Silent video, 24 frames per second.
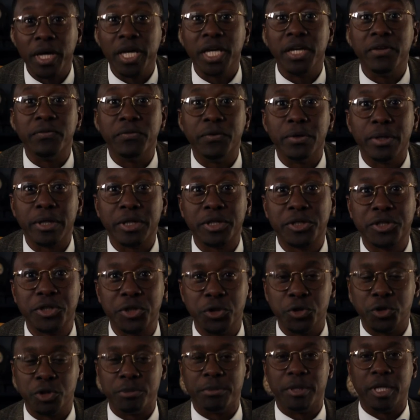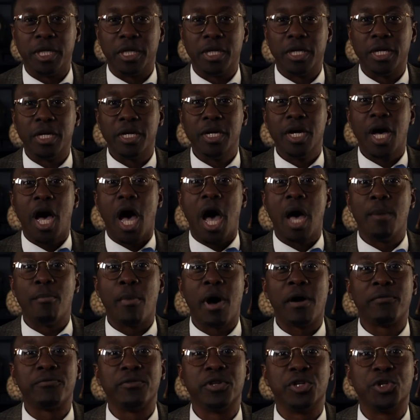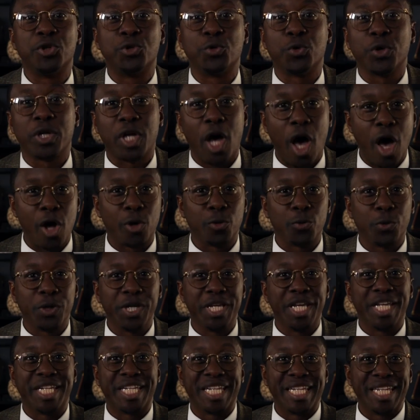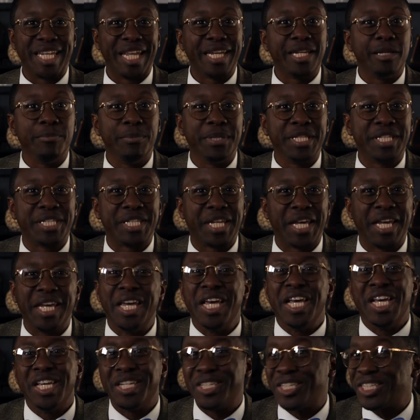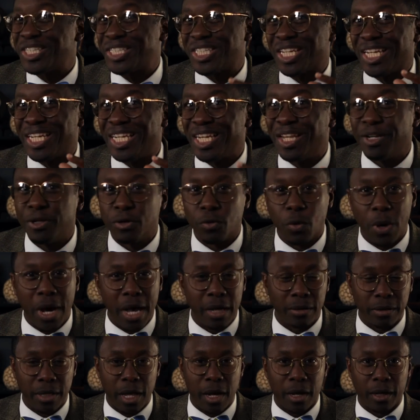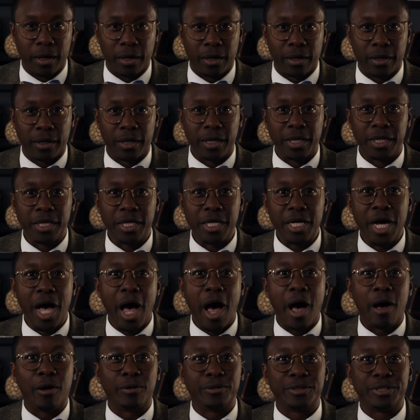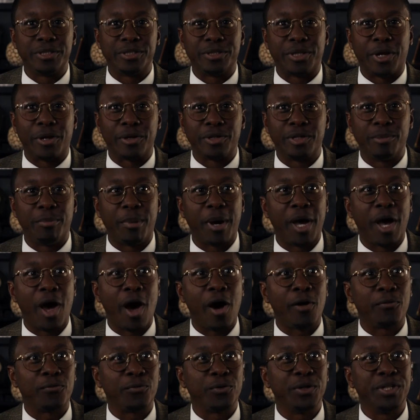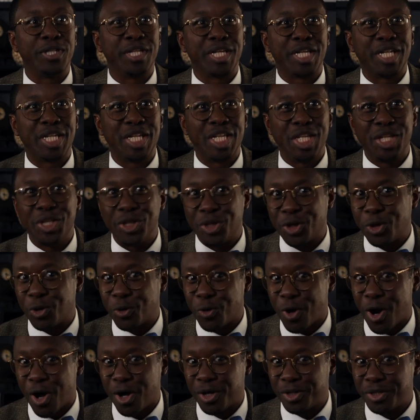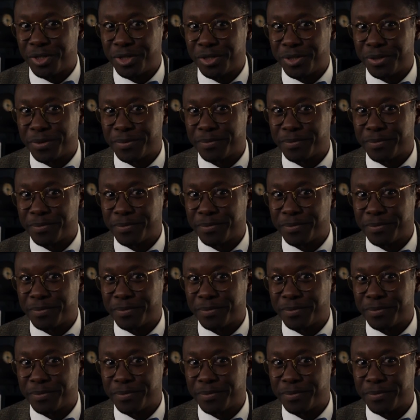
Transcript: if you'll excuse me, I'm off to trick Henri into letting me stay just a little while longer. I'll start by offering to clean the garage.